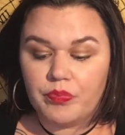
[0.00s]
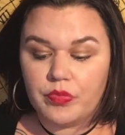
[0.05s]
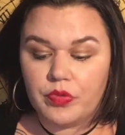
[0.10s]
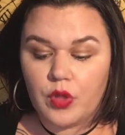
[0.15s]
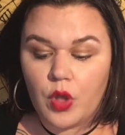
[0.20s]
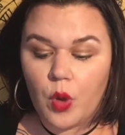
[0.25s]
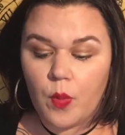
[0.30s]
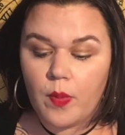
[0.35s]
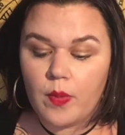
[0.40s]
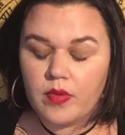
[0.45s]

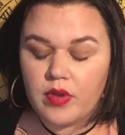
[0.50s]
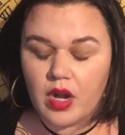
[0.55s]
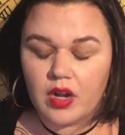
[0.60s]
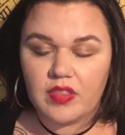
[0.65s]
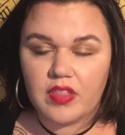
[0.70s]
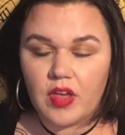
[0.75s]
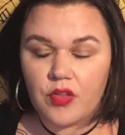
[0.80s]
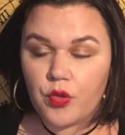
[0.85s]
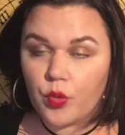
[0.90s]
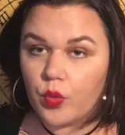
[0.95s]
None
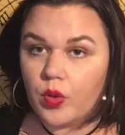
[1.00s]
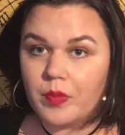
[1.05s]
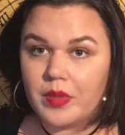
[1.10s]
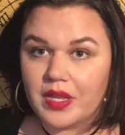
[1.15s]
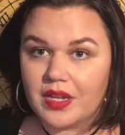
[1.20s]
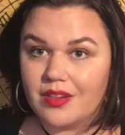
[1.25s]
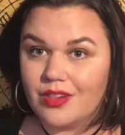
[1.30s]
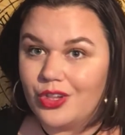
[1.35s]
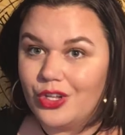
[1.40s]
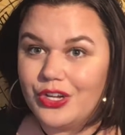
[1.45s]
of the other
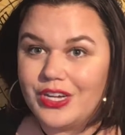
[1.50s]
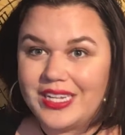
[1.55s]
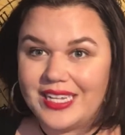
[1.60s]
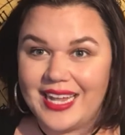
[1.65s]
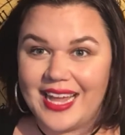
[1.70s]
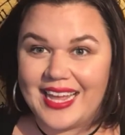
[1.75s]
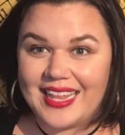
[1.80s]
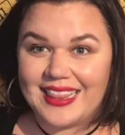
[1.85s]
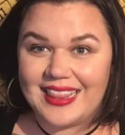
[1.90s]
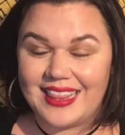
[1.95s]
women look
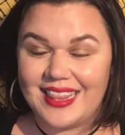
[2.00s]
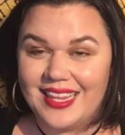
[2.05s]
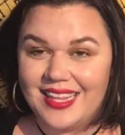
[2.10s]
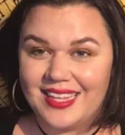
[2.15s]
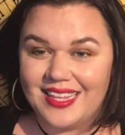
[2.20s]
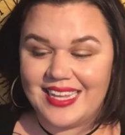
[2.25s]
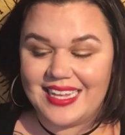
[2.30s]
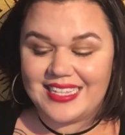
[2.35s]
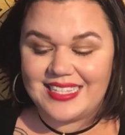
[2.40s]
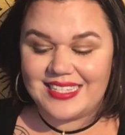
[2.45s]
like
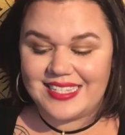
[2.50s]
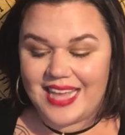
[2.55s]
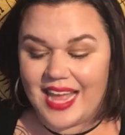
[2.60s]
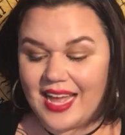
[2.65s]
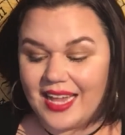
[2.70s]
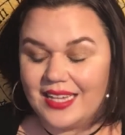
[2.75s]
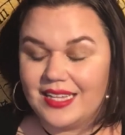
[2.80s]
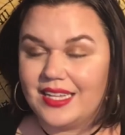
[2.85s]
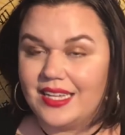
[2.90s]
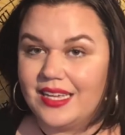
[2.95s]

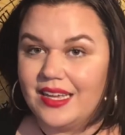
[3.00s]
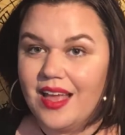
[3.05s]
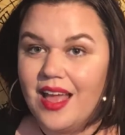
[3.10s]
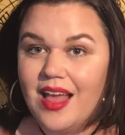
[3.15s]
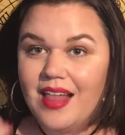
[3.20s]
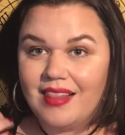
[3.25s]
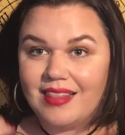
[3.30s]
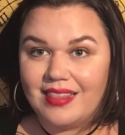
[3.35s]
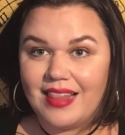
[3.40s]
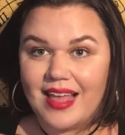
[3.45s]
exactly
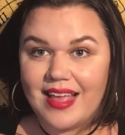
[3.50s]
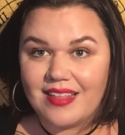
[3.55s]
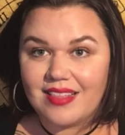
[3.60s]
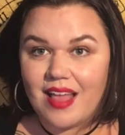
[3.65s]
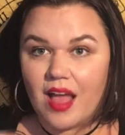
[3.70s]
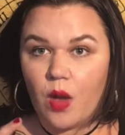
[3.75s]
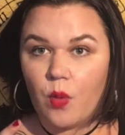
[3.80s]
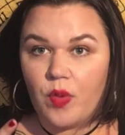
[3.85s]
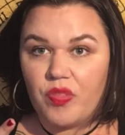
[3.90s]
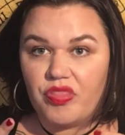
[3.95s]
like
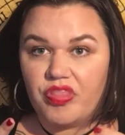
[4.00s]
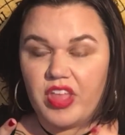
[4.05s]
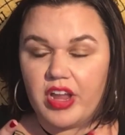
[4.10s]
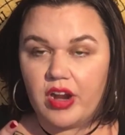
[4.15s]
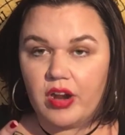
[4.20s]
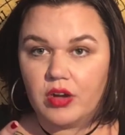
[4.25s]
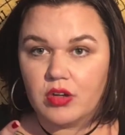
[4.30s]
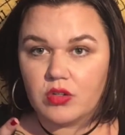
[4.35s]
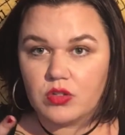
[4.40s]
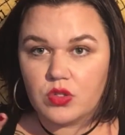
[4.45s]
that with
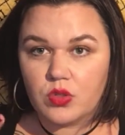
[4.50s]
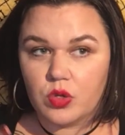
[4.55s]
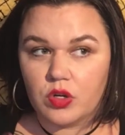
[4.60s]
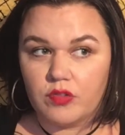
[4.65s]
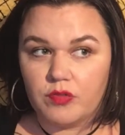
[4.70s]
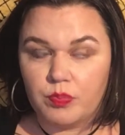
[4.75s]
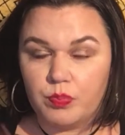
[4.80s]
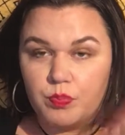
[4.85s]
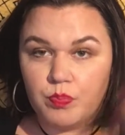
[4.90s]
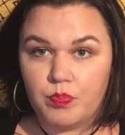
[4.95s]
their sort of